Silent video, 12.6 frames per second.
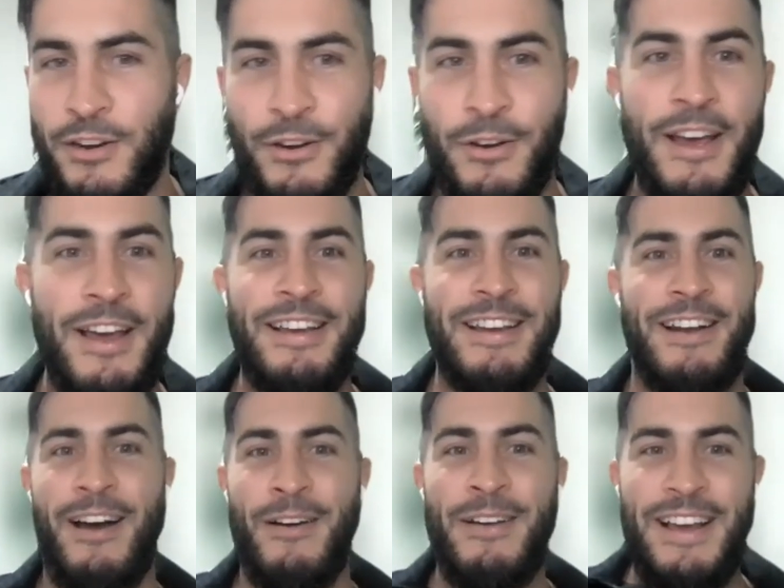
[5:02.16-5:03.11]
you, you
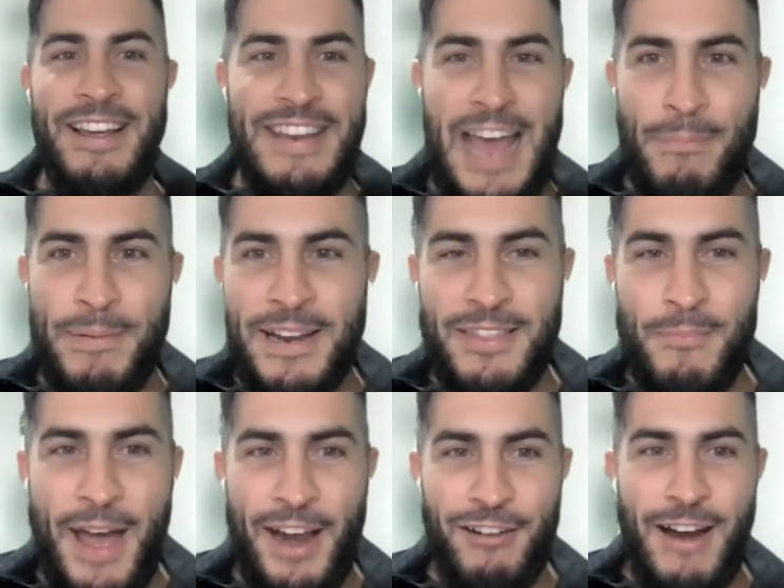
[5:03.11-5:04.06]
know, yapping in the
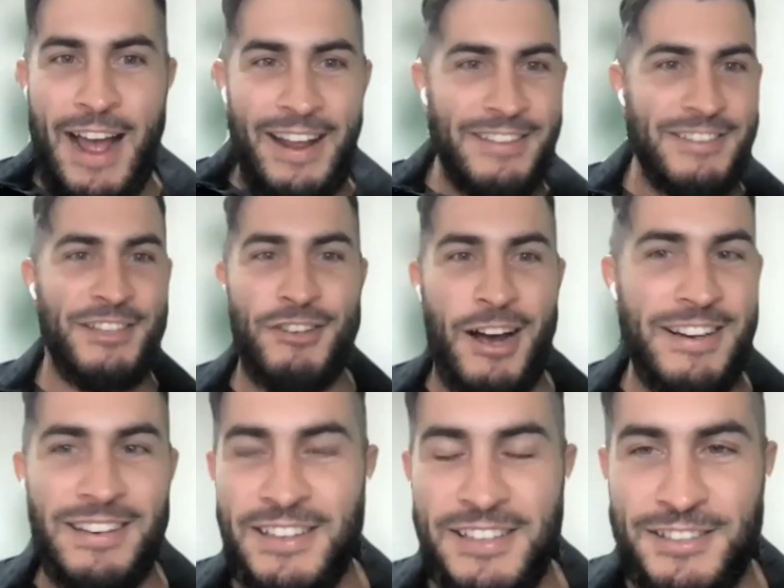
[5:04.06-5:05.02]
background as you're trying
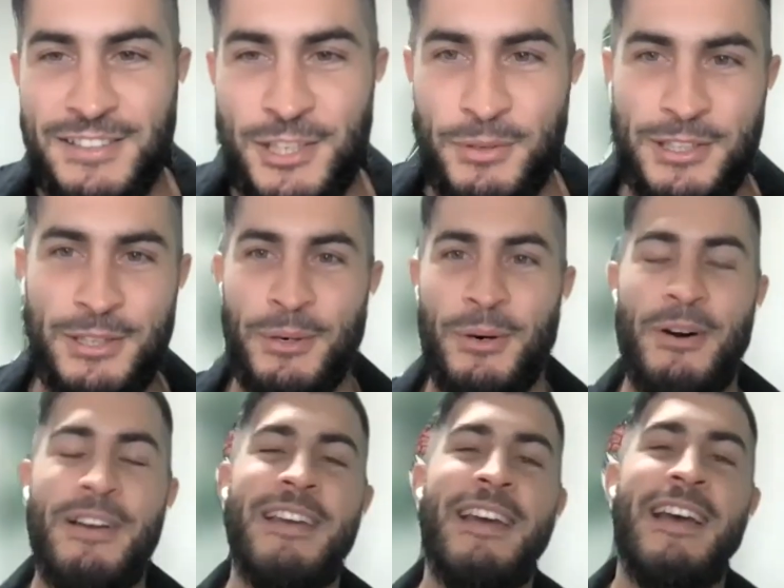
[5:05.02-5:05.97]
to listen to a
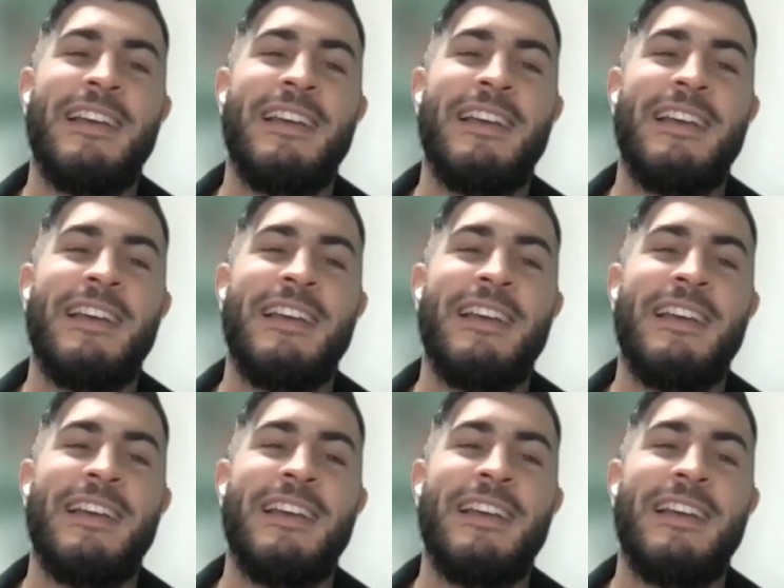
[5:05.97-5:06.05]
talk.